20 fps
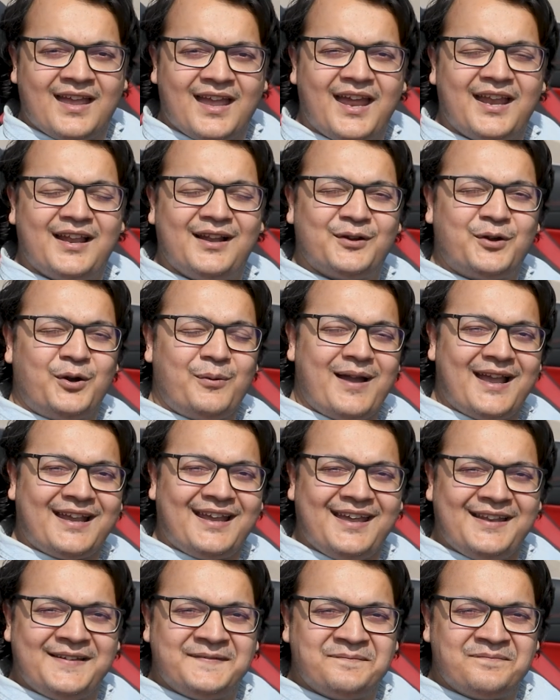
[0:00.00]
it'll go back
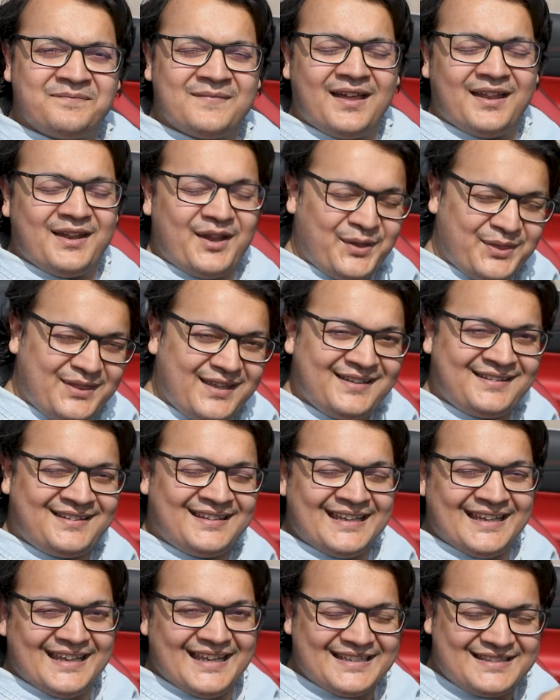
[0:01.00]
in. Now this
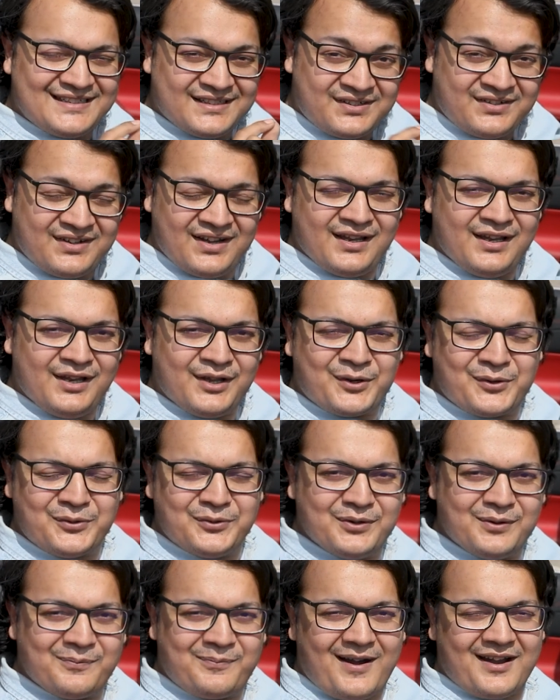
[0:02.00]
is a really
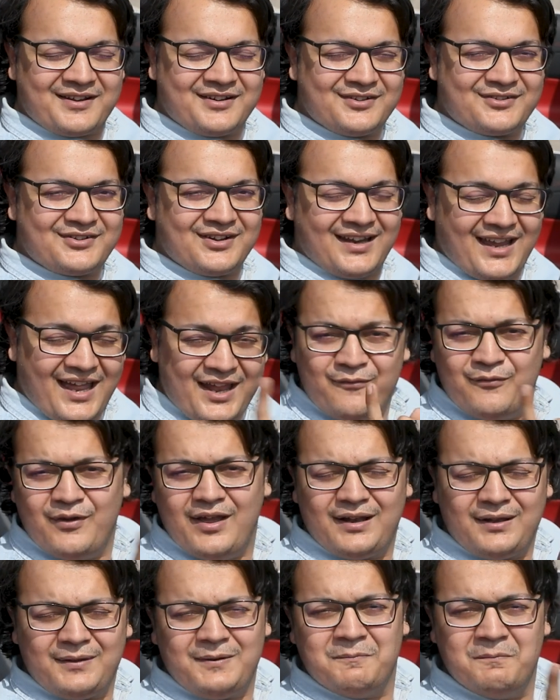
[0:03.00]
cool party trick and
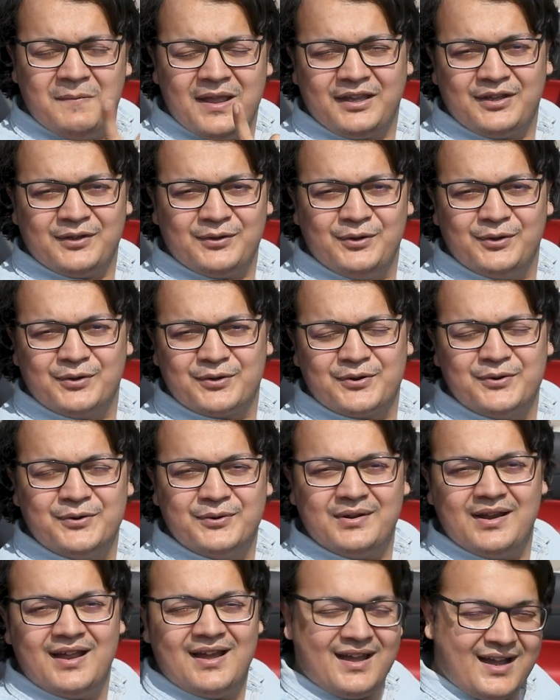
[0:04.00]
will make you look
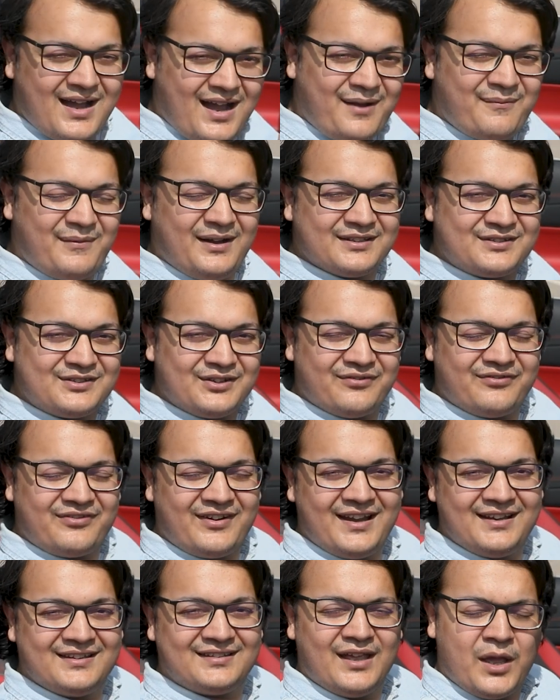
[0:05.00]
cool amongst your
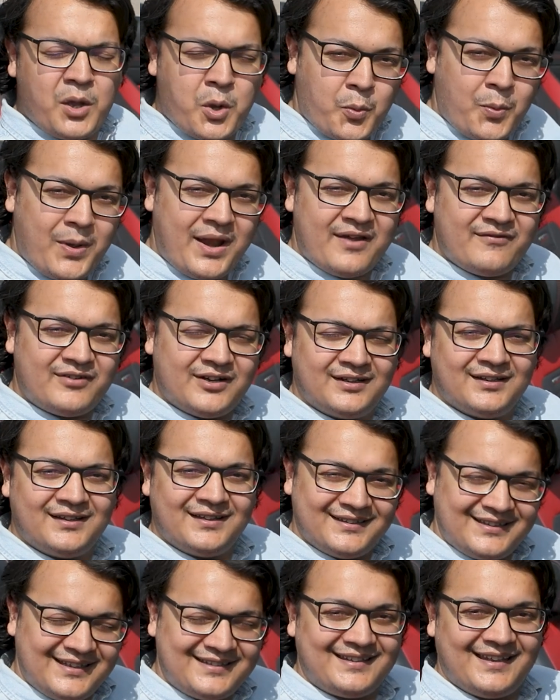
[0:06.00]
friends whenever
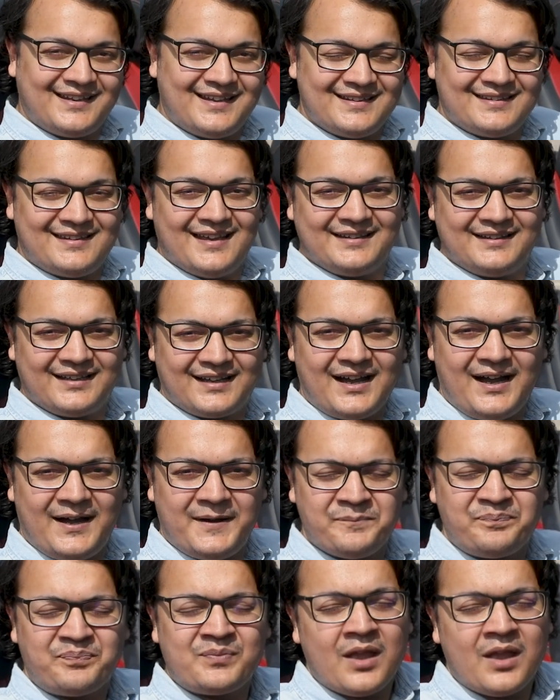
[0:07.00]
they sit inside the car.